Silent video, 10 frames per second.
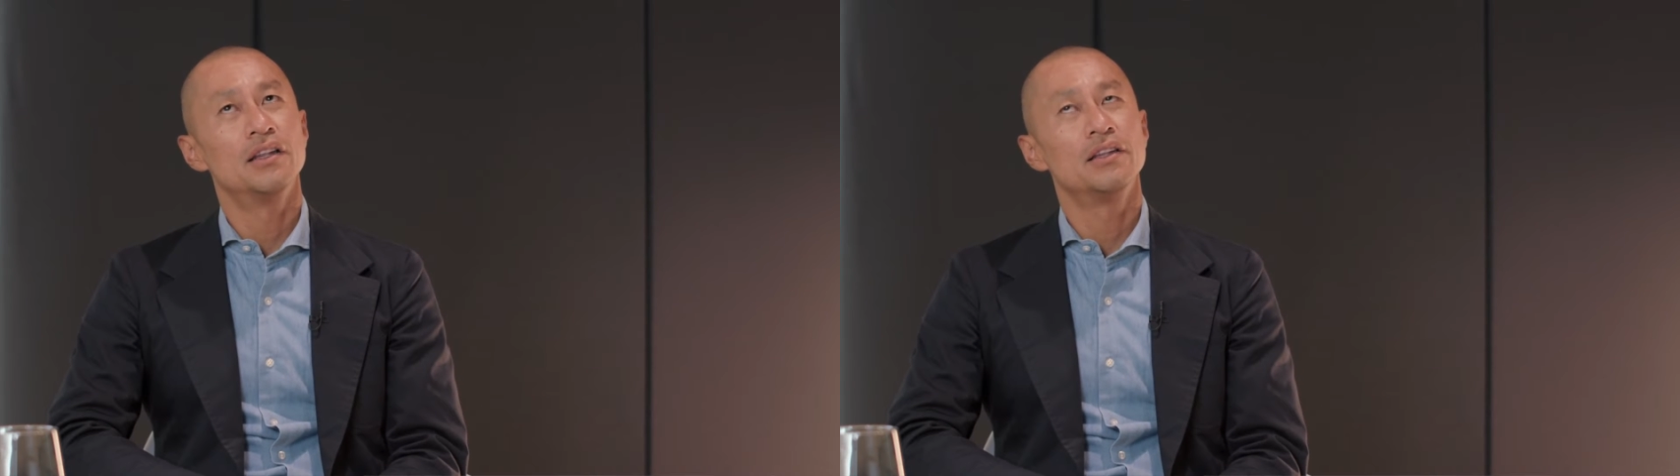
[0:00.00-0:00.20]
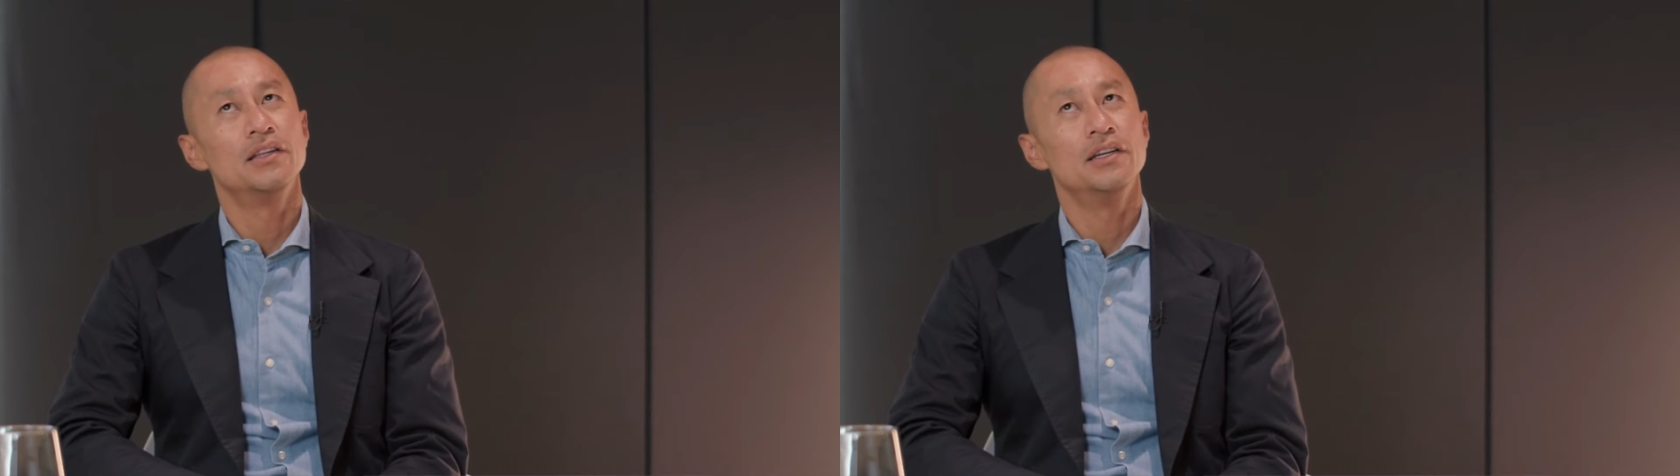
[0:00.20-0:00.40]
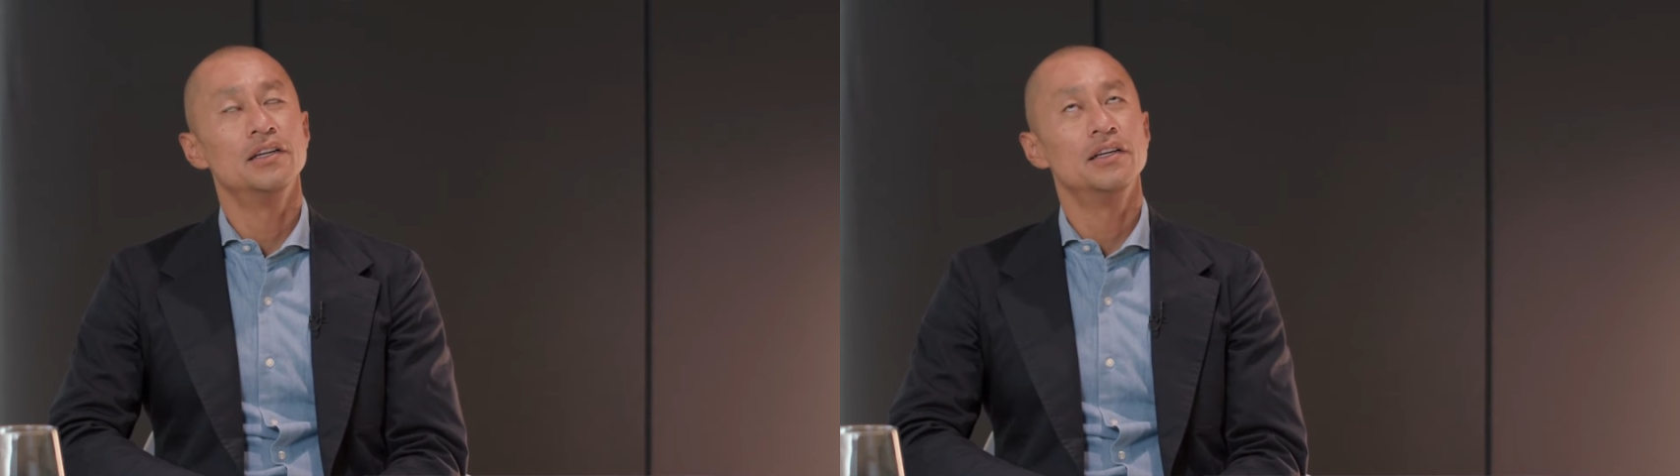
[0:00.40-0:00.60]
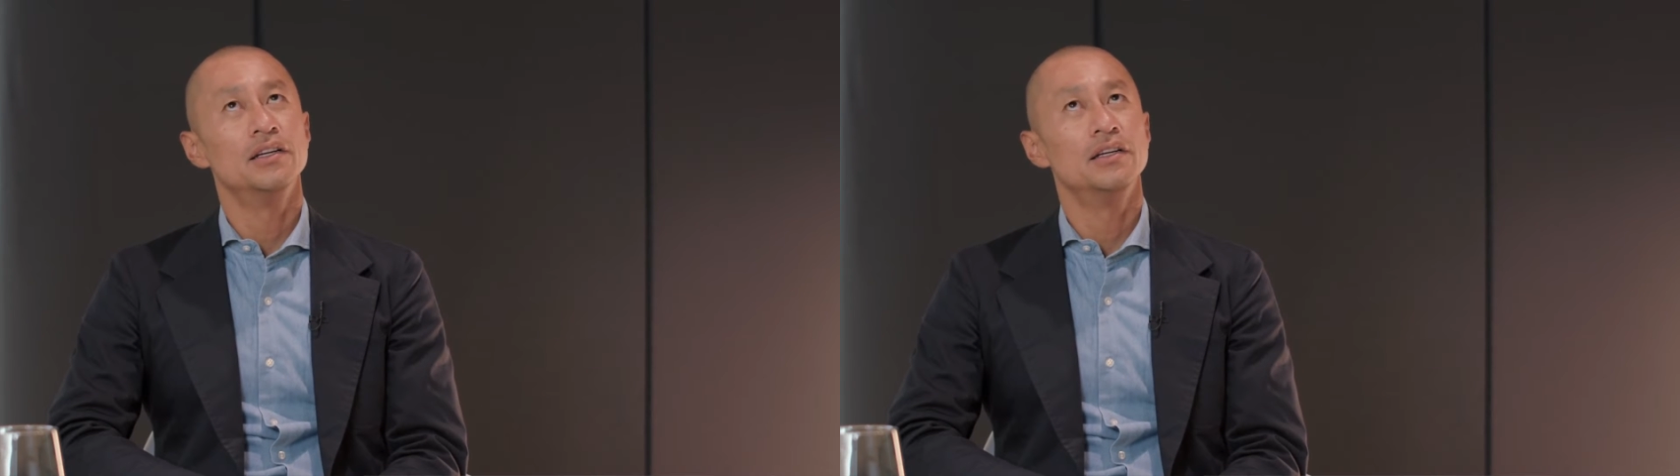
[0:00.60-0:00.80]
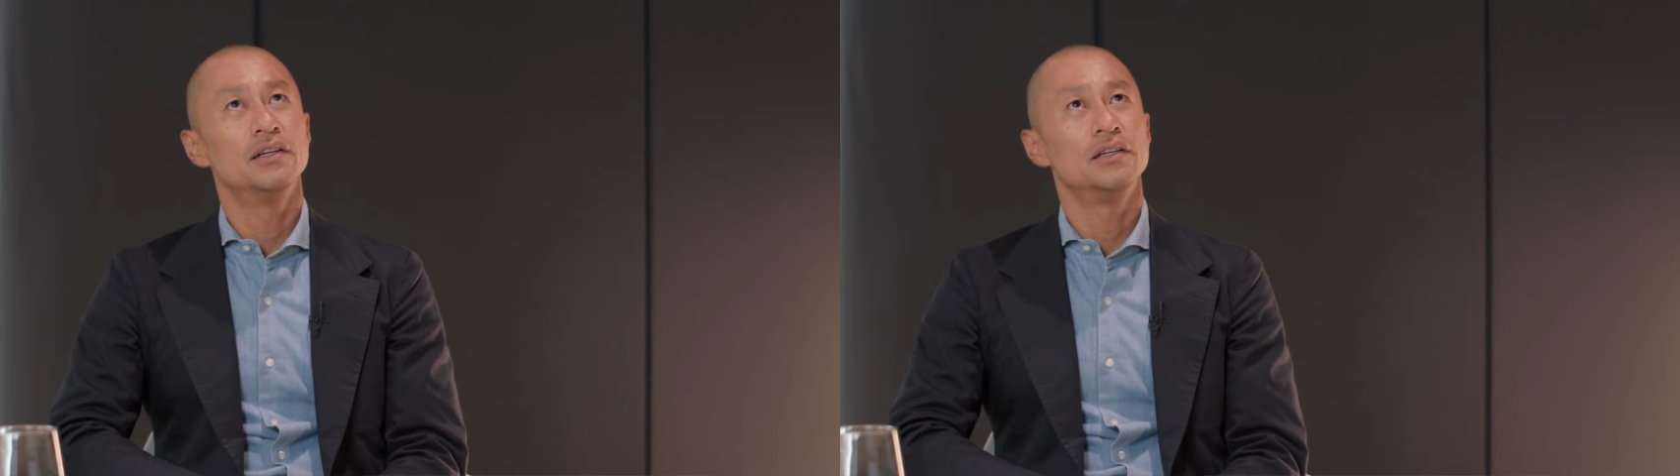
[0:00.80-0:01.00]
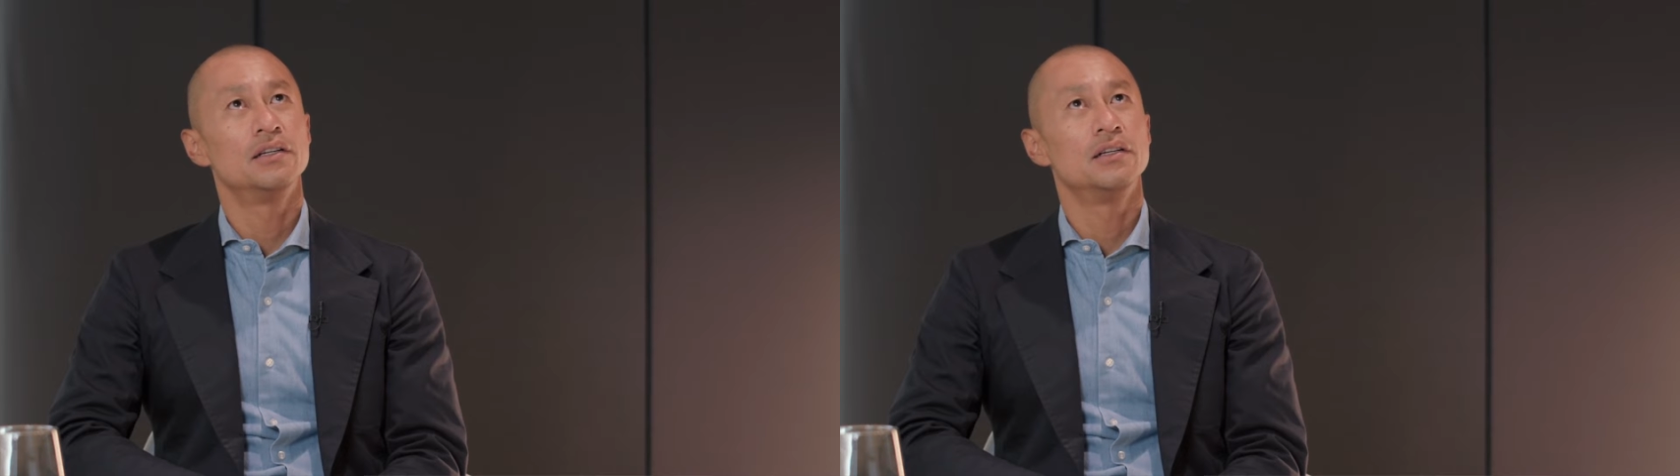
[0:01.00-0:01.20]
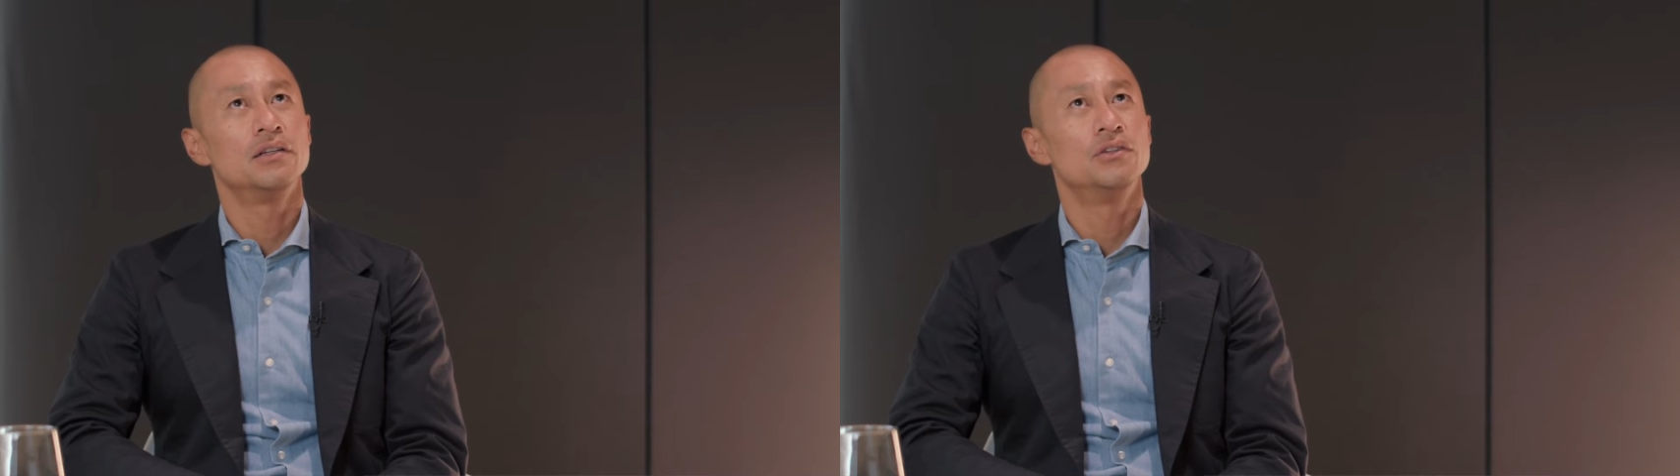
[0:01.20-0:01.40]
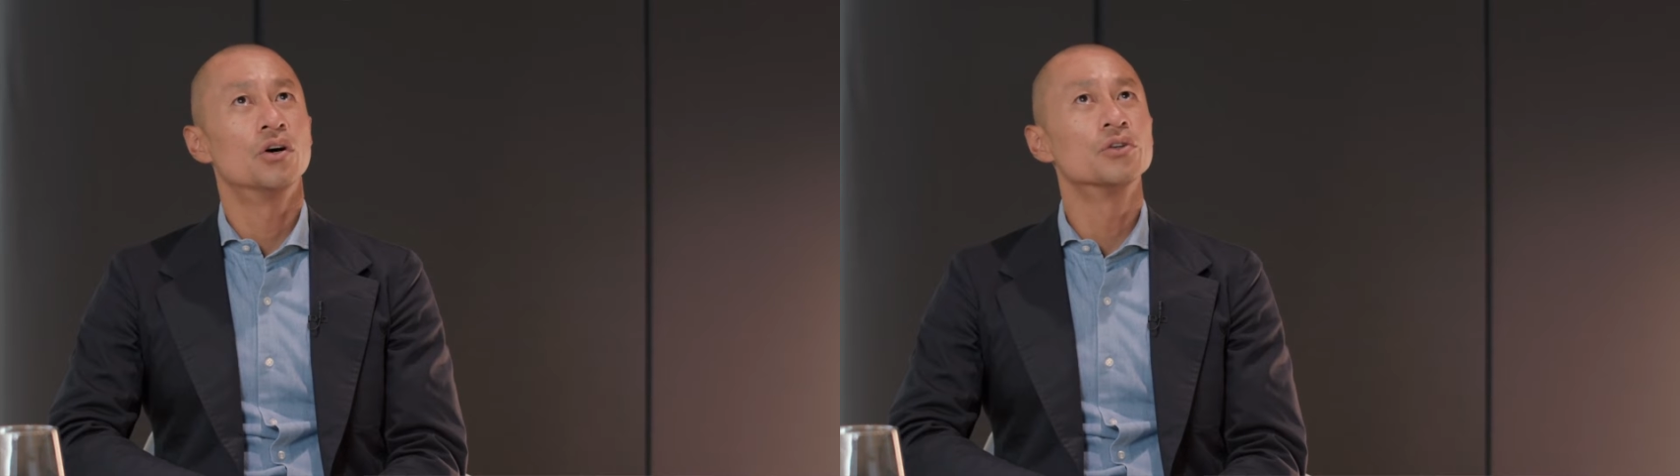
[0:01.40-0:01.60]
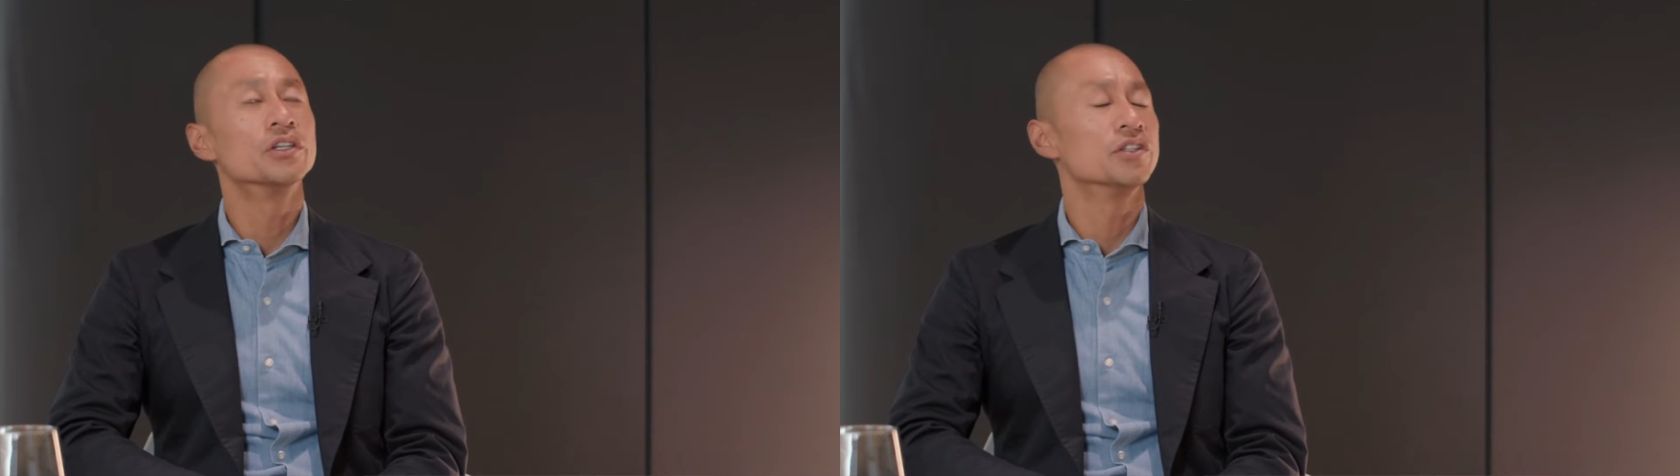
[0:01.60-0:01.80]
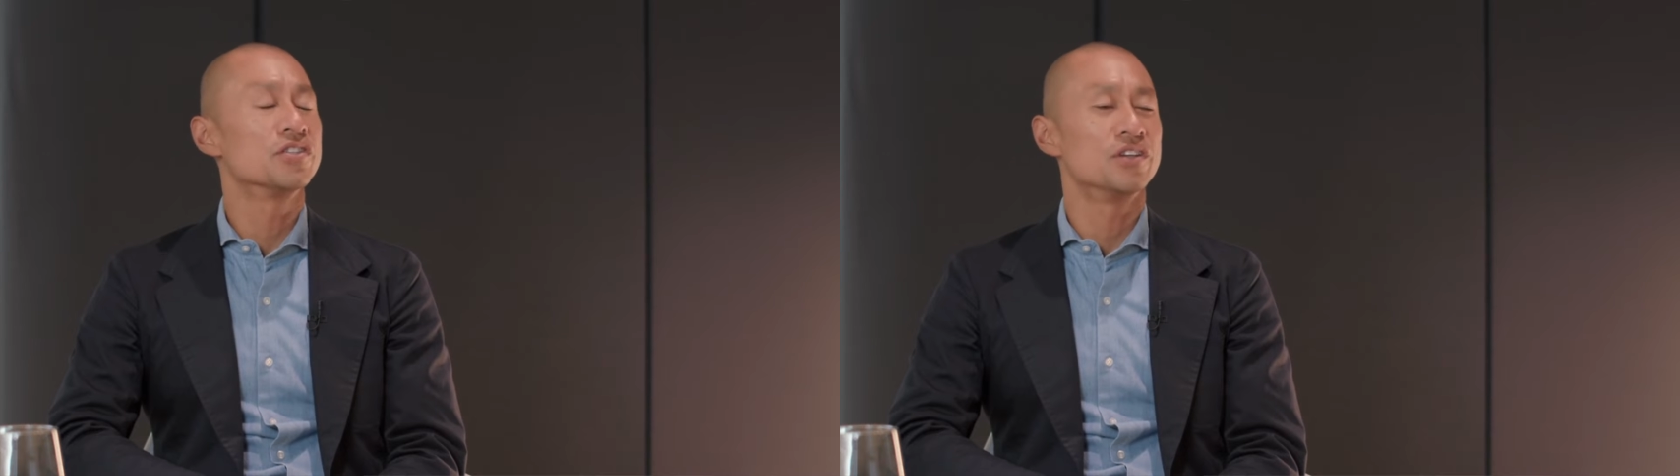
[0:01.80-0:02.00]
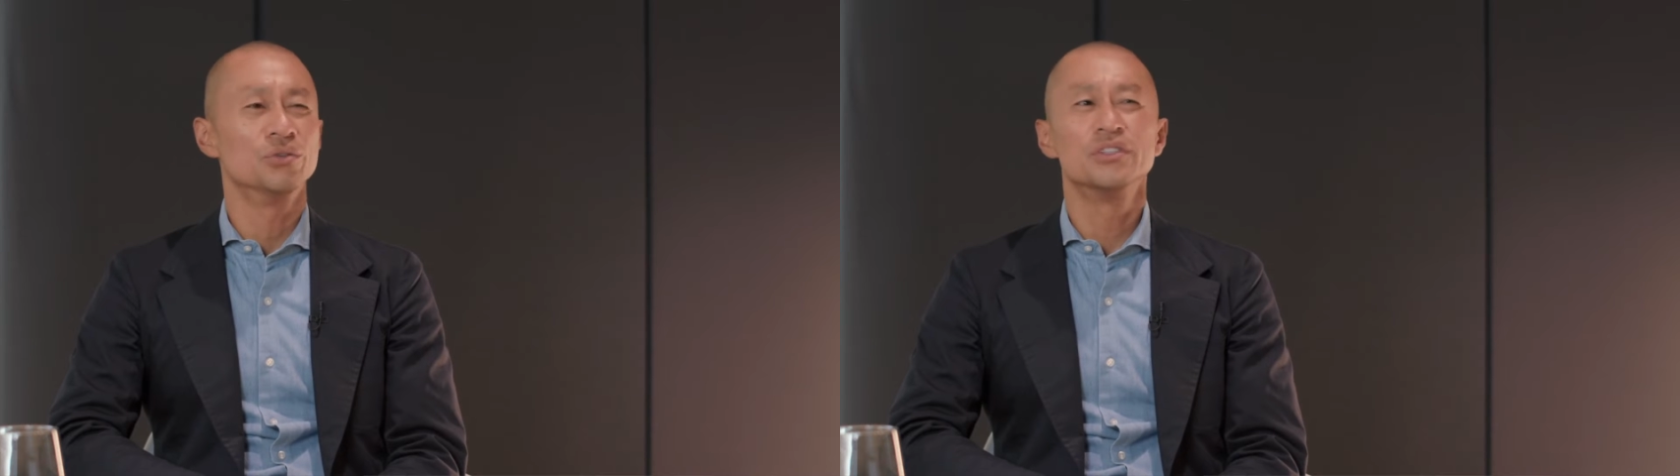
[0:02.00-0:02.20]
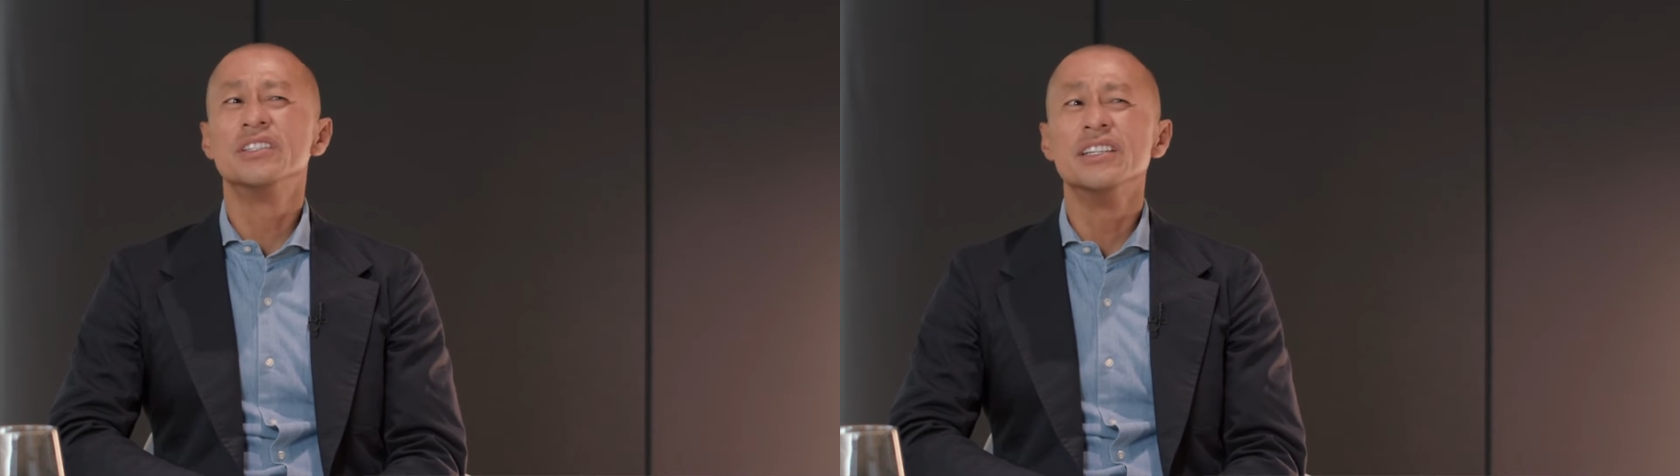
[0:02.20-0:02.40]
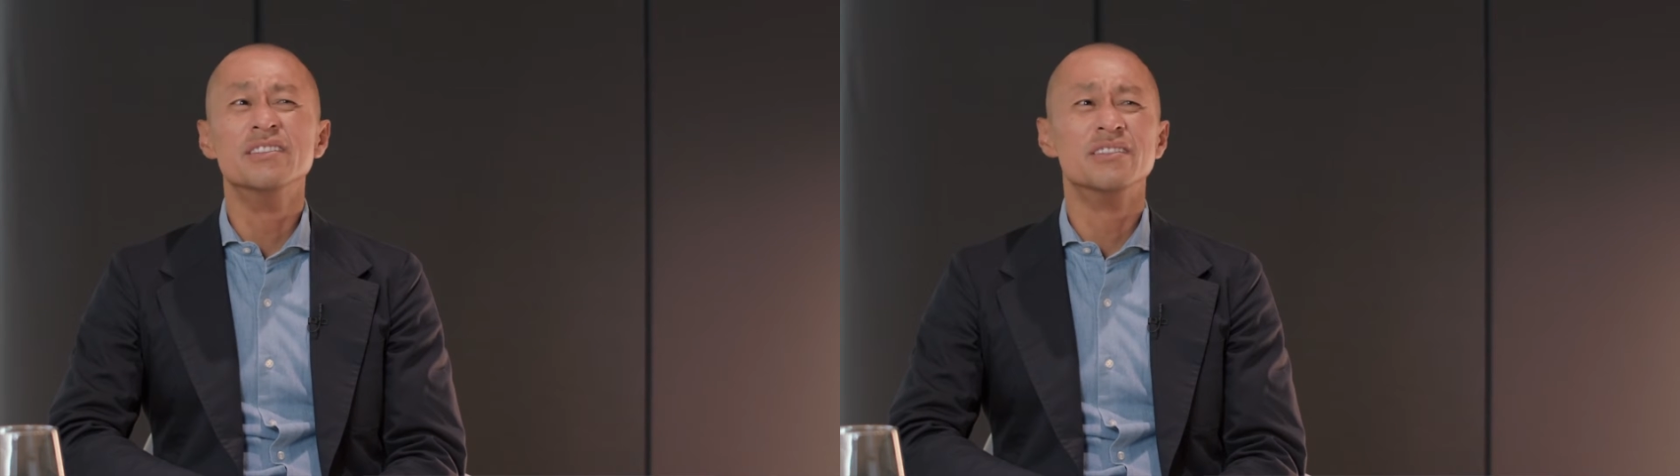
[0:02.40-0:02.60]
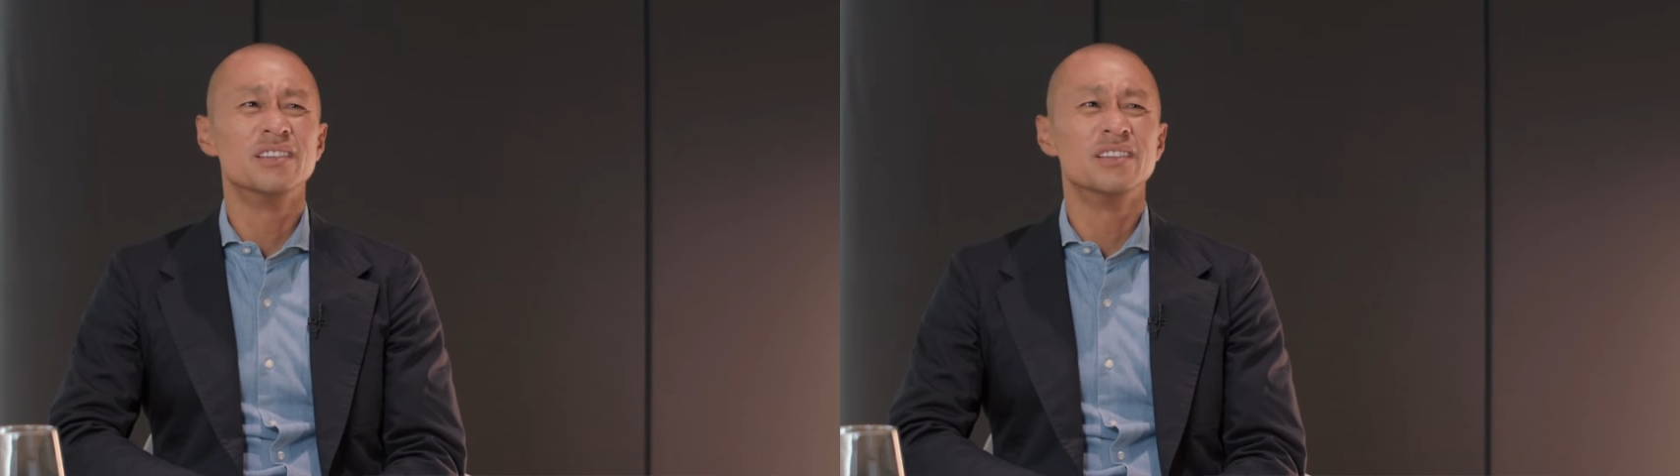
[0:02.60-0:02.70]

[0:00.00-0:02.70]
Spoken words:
the non-consultative